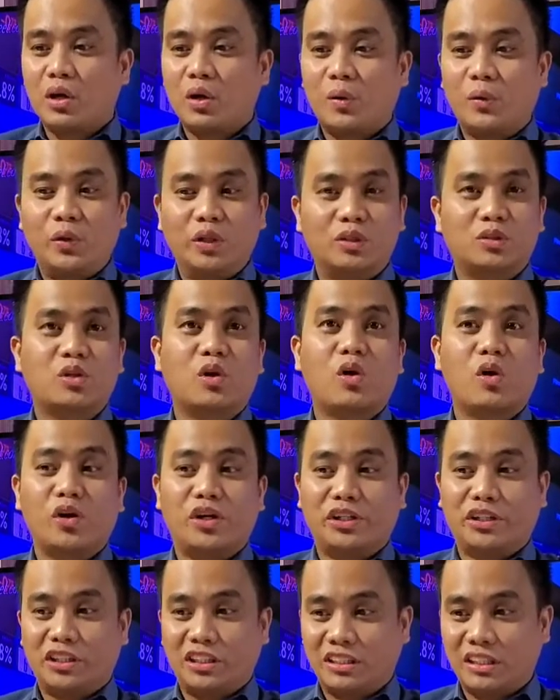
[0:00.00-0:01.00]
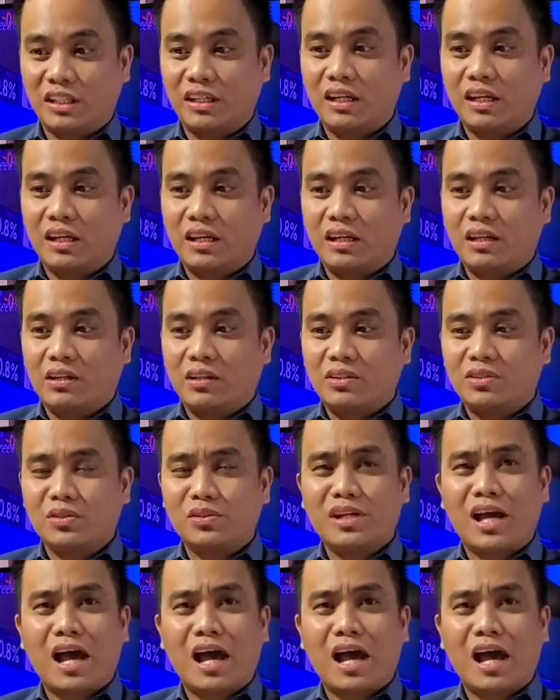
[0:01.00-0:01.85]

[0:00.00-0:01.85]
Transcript: return. So the